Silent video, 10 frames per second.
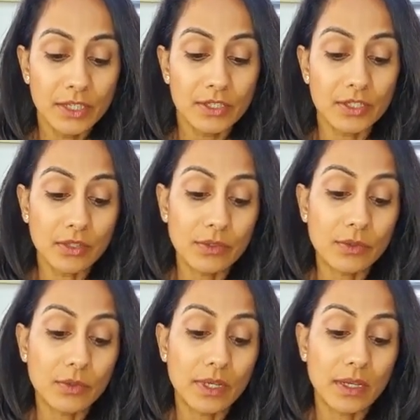
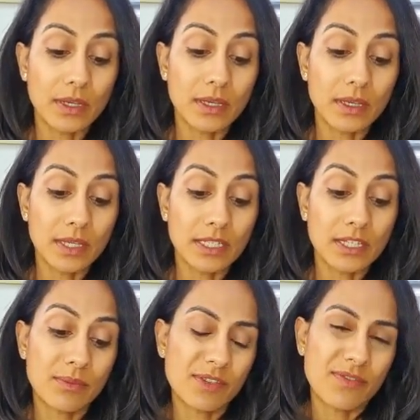So in
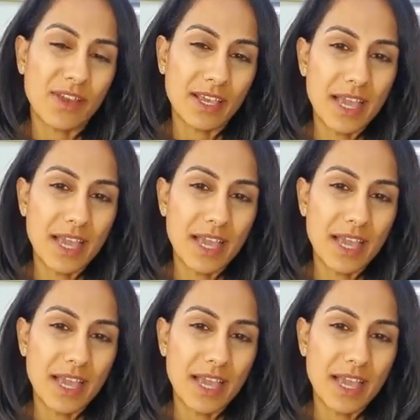terms of like